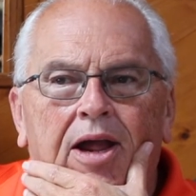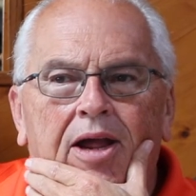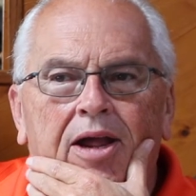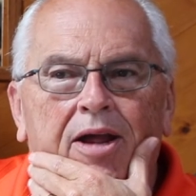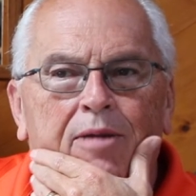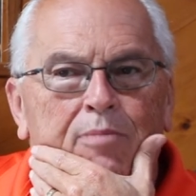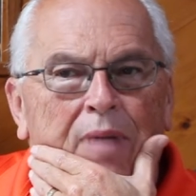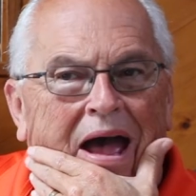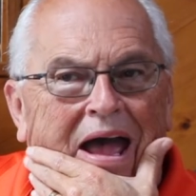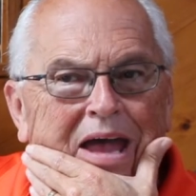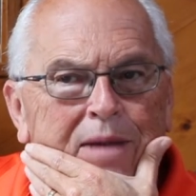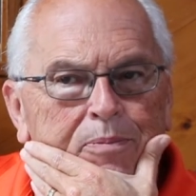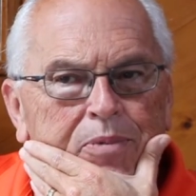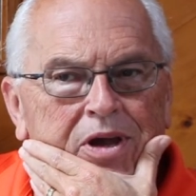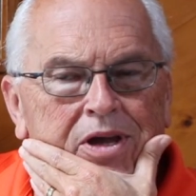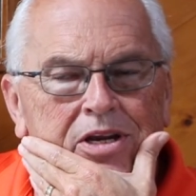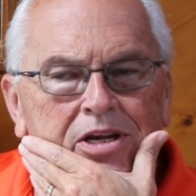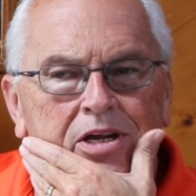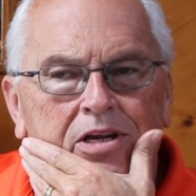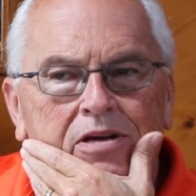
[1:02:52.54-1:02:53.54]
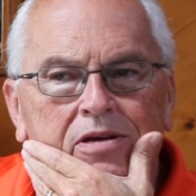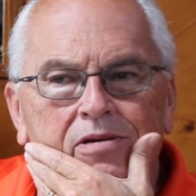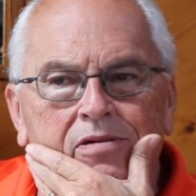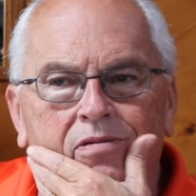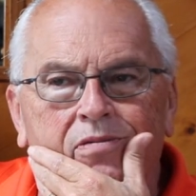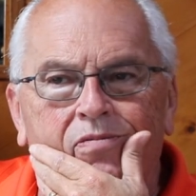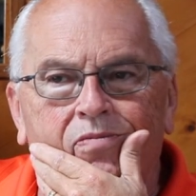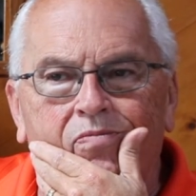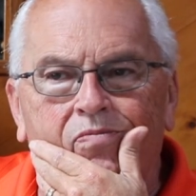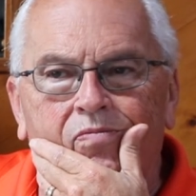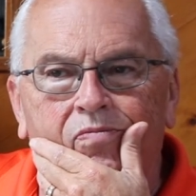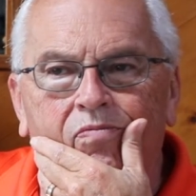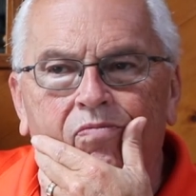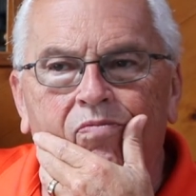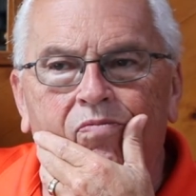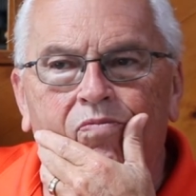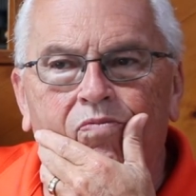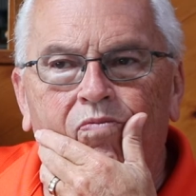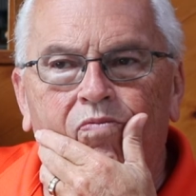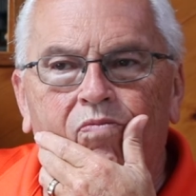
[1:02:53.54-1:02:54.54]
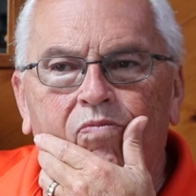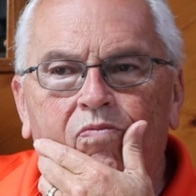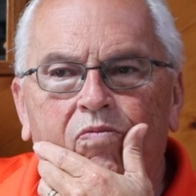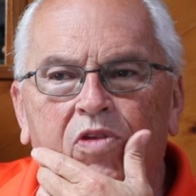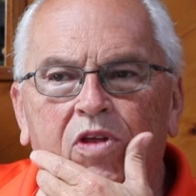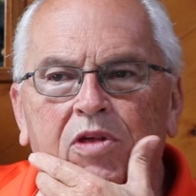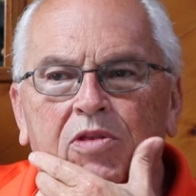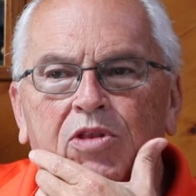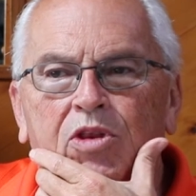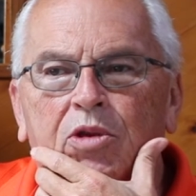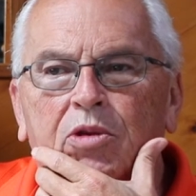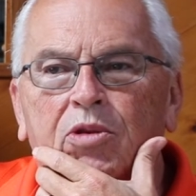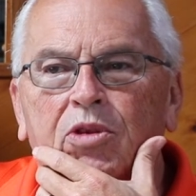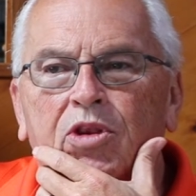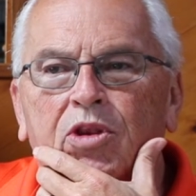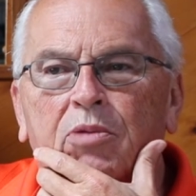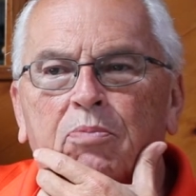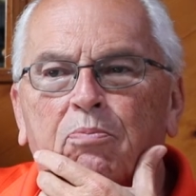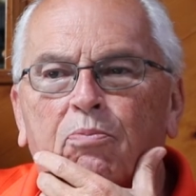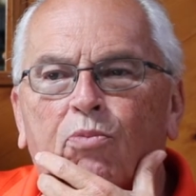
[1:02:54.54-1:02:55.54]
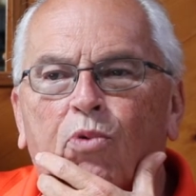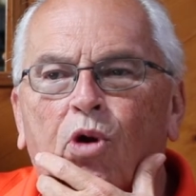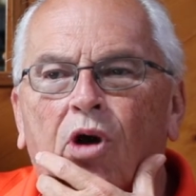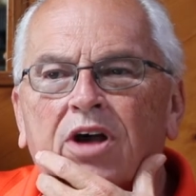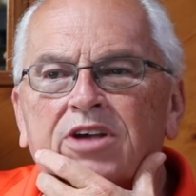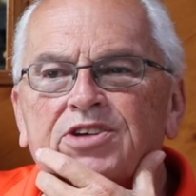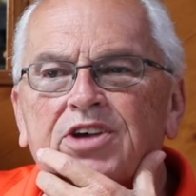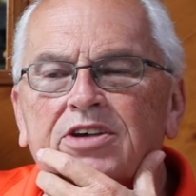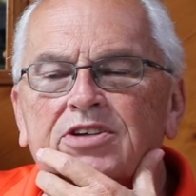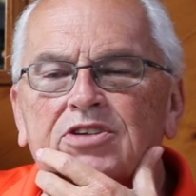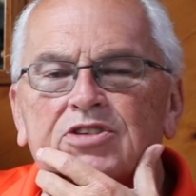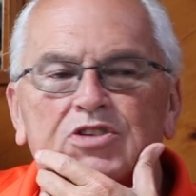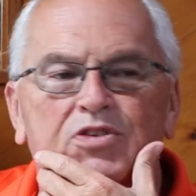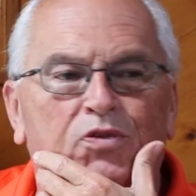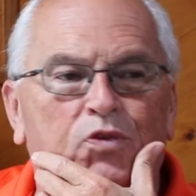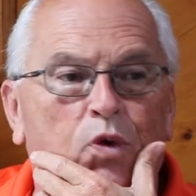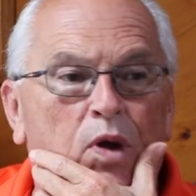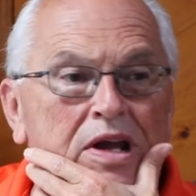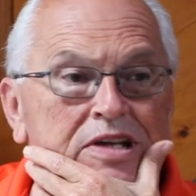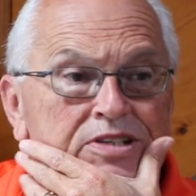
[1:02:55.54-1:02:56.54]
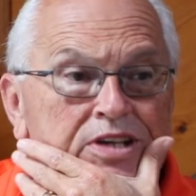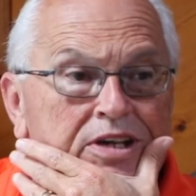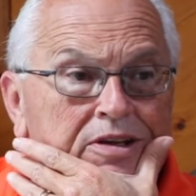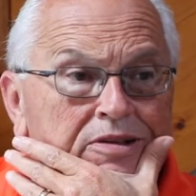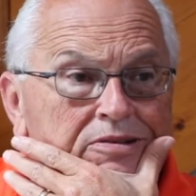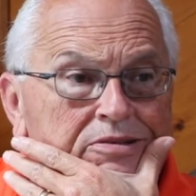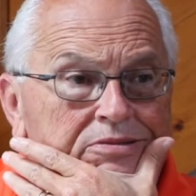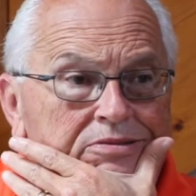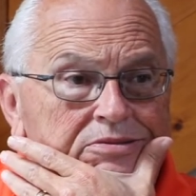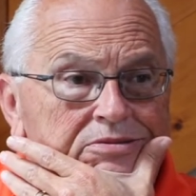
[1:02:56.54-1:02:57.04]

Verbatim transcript: In my opinion, the processes of racing,